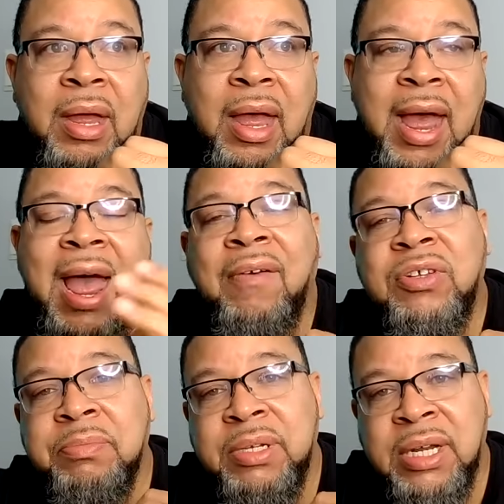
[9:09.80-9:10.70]
have
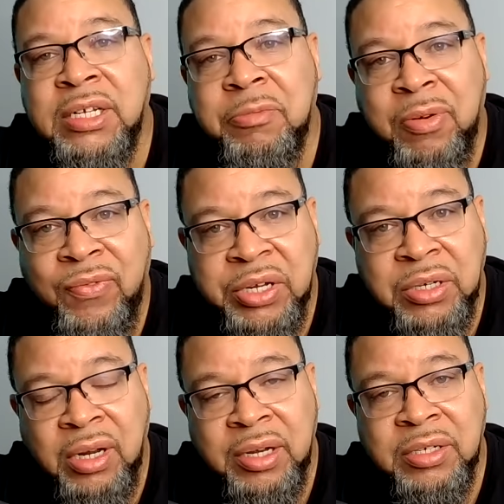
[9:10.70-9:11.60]
some sense of
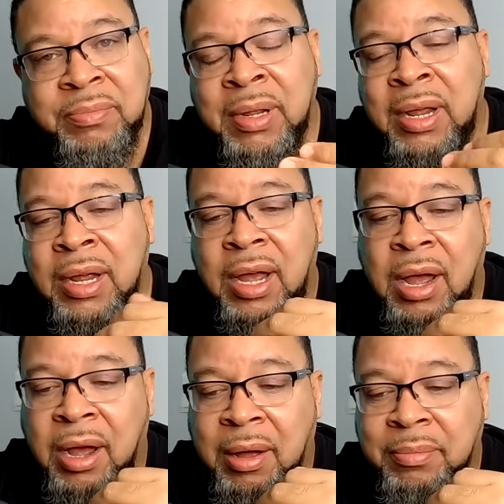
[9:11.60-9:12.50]
professionalism.
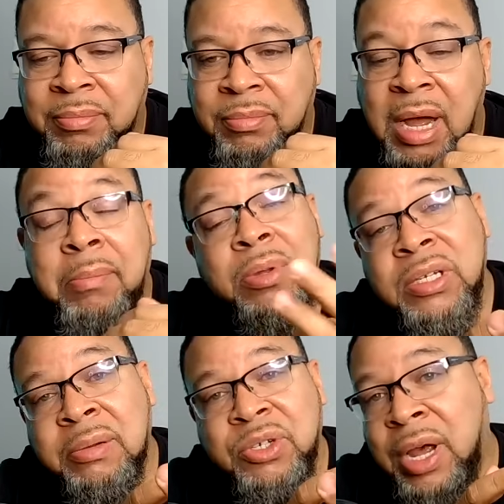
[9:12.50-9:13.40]
I'm
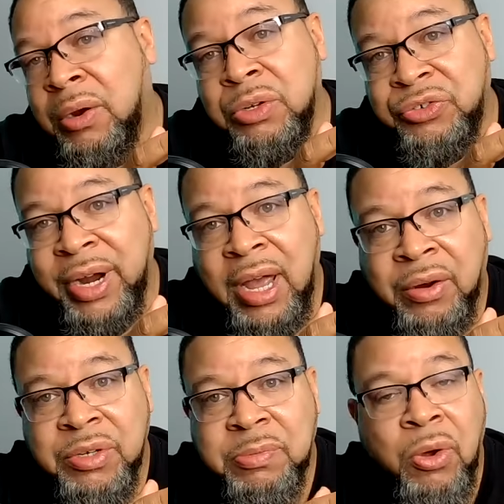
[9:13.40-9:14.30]
Muslim, so I don't drink, I
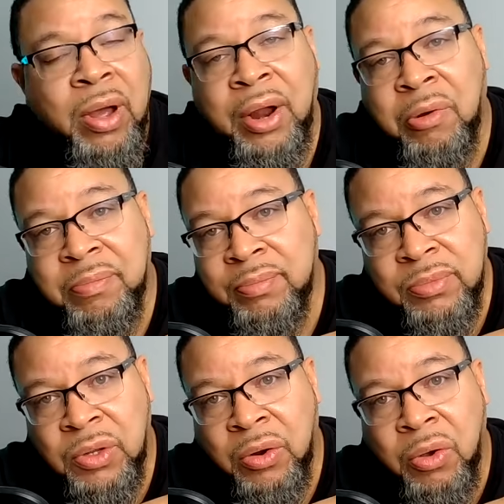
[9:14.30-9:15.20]
don't smoke, I don't,
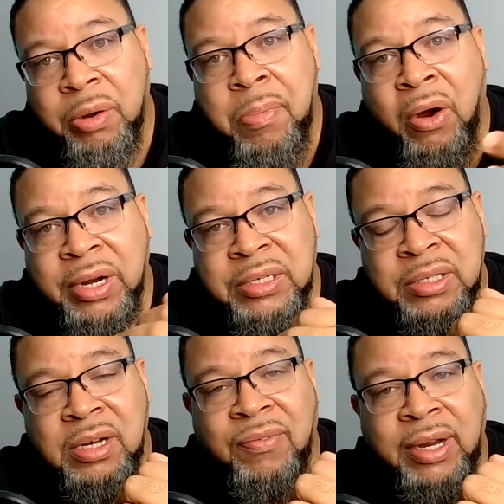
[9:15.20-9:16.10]
go to parties
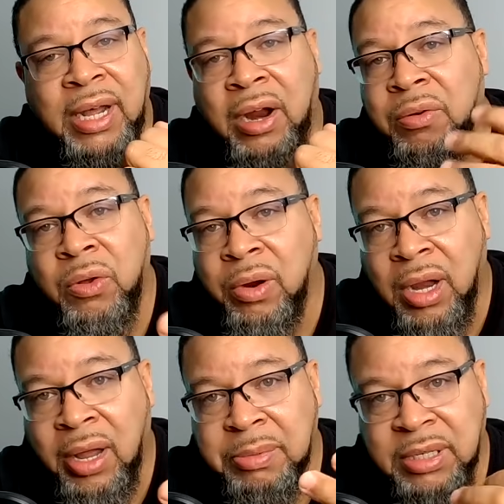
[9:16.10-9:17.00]
and stuff like that. I don't go to
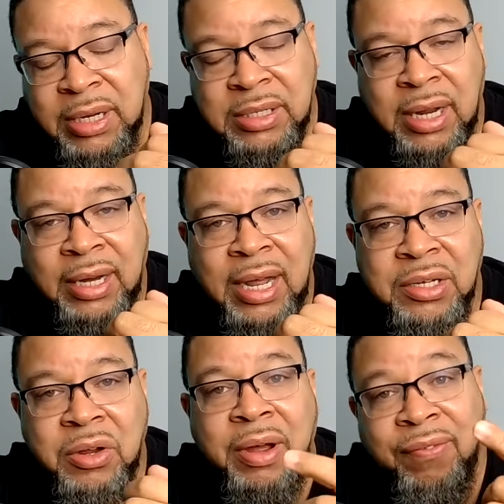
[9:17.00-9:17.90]
clubs and things like
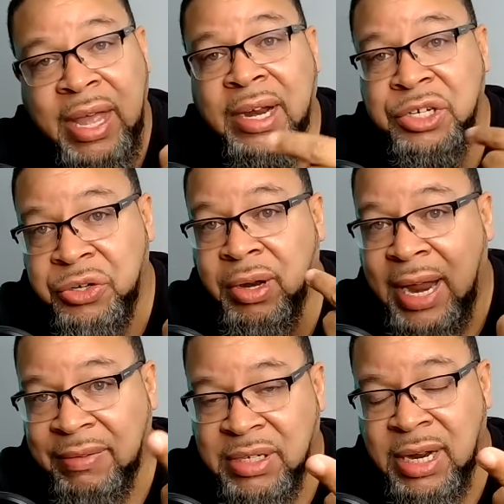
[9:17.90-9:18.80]
that. So if that is your
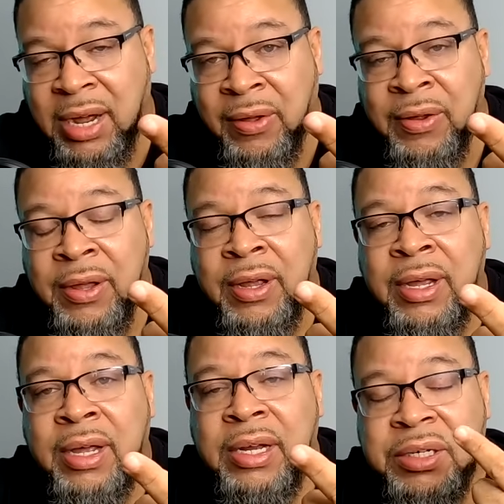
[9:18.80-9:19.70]
lifestyle,
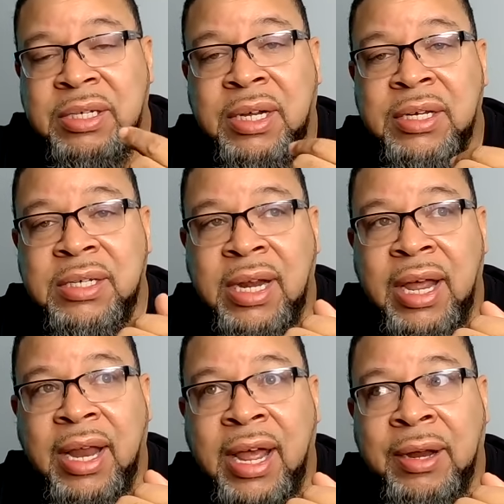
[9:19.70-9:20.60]
just
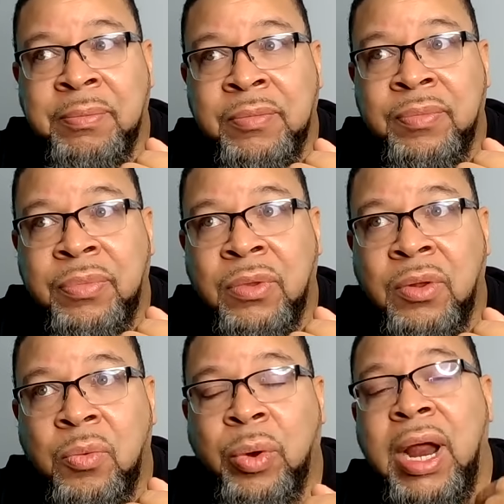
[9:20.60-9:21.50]
understand that
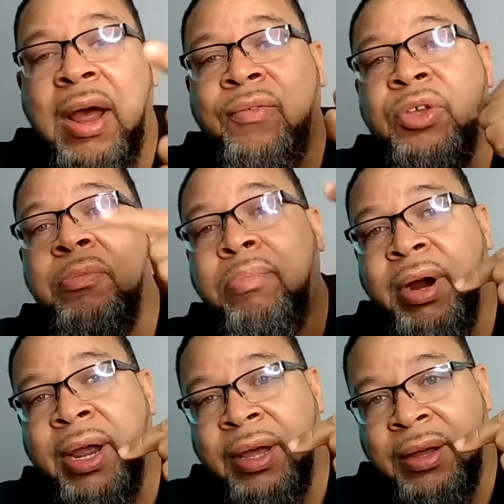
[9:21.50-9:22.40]
whatever you
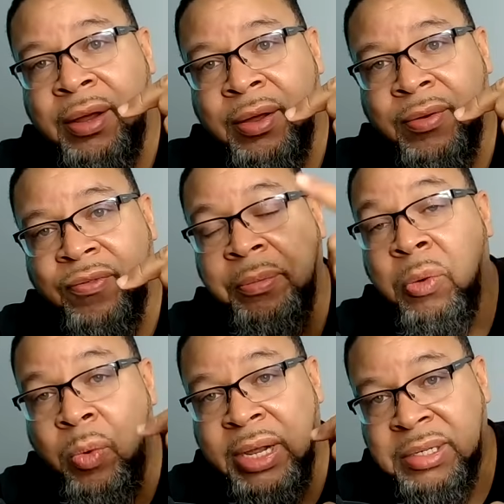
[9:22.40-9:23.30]
bring from
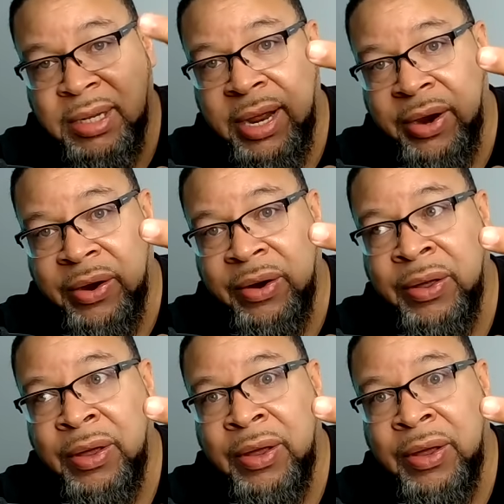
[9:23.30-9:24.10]
the West there,